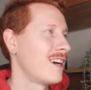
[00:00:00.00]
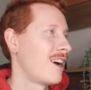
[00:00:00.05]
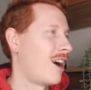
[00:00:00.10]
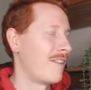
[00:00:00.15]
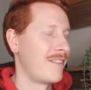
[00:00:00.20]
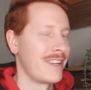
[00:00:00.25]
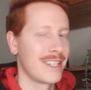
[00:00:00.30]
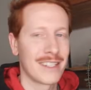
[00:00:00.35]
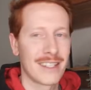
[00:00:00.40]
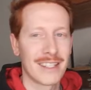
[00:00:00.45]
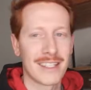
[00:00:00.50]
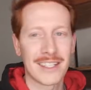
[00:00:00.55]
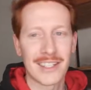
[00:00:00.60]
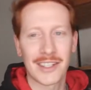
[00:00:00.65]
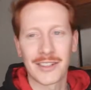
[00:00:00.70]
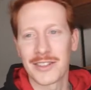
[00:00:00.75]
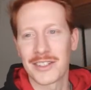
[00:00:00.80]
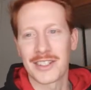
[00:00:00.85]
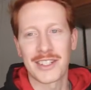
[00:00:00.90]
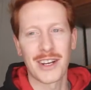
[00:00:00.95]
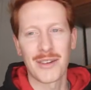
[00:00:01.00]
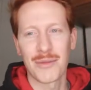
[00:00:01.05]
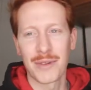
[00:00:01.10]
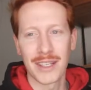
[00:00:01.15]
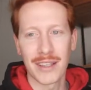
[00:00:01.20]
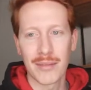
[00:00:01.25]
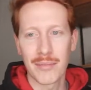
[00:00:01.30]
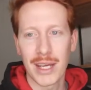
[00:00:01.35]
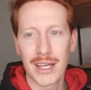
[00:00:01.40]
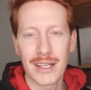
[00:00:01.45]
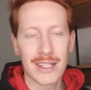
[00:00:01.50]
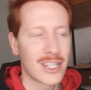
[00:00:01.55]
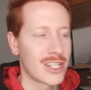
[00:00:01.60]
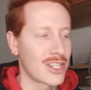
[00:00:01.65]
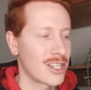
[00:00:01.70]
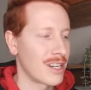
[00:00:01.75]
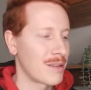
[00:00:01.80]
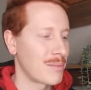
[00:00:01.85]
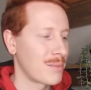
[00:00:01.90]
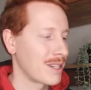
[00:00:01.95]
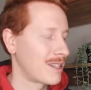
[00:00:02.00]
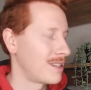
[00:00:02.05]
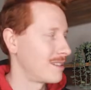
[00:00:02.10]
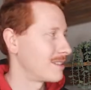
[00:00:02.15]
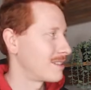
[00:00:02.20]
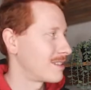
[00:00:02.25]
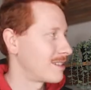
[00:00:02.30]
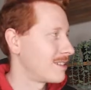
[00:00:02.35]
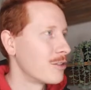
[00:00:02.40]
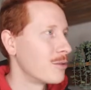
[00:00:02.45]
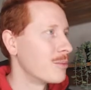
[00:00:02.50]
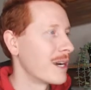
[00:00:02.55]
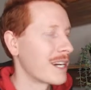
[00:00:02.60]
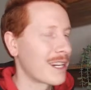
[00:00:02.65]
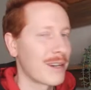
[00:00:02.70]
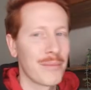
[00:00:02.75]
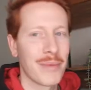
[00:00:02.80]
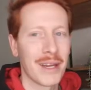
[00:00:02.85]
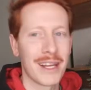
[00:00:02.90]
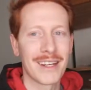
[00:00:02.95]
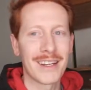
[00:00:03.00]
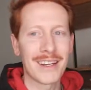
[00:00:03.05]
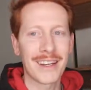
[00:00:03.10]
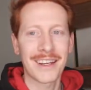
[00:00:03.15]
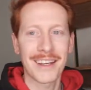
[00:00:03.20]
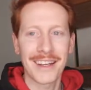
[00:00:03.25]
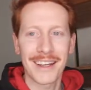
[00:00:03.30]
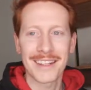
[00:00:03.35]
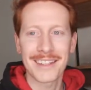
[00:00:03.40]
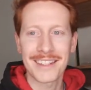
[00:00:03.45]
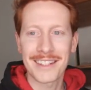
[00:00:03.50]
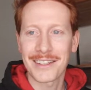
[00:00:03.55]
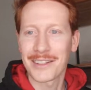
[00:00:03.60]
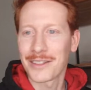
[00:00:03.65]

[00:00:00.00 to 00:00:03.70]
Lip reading: Obviously the scores don't really mean shit because who am I competing against?